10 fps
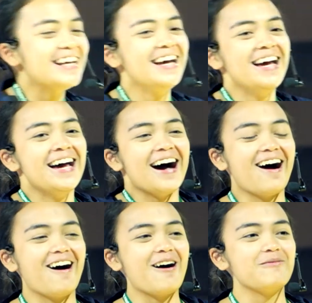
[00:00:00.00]
share
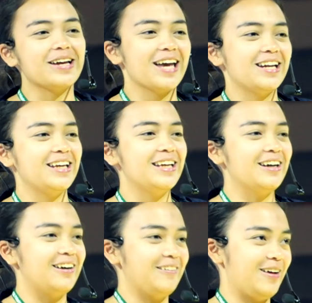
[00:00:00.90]
their personal
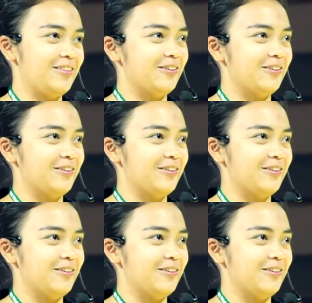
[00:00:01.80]
experiences